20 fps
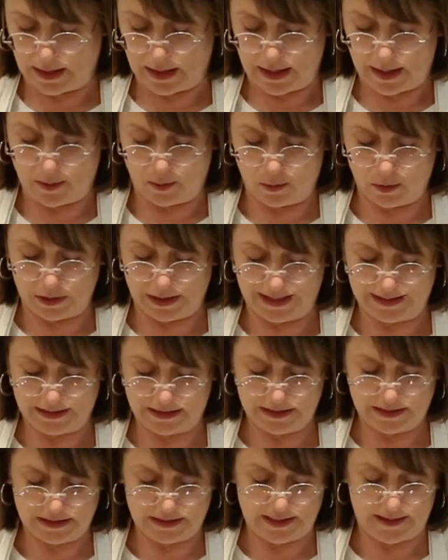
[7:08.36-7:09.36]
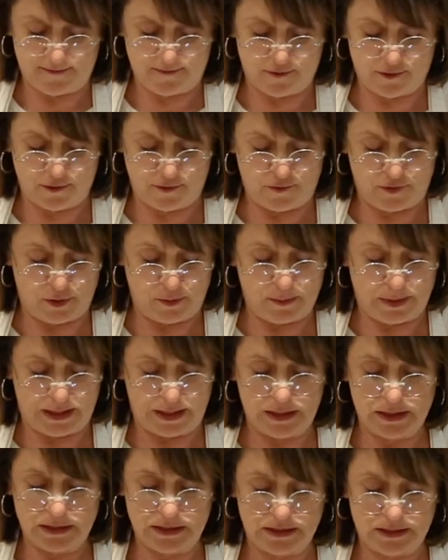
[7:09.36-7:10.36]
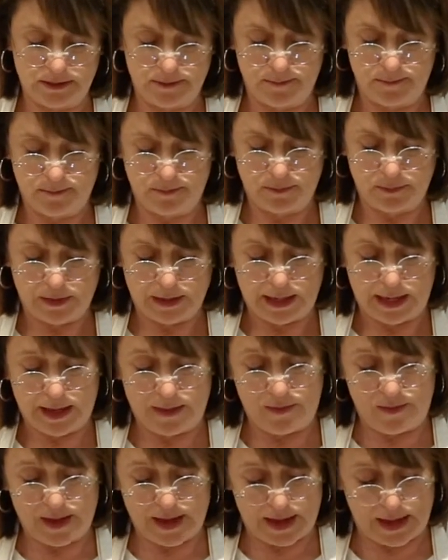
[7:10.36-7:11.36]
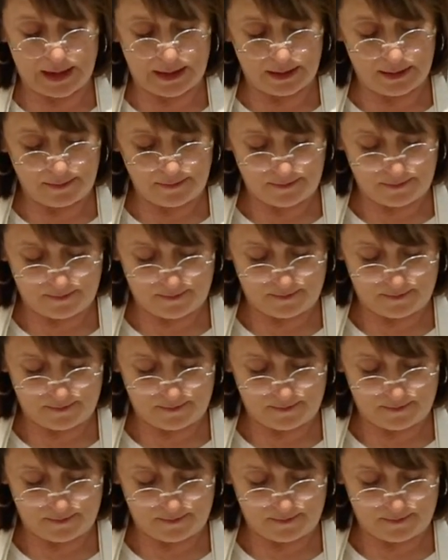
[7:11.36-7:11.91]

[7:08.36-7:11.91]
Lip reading: And we'll let this set for a few minutes and then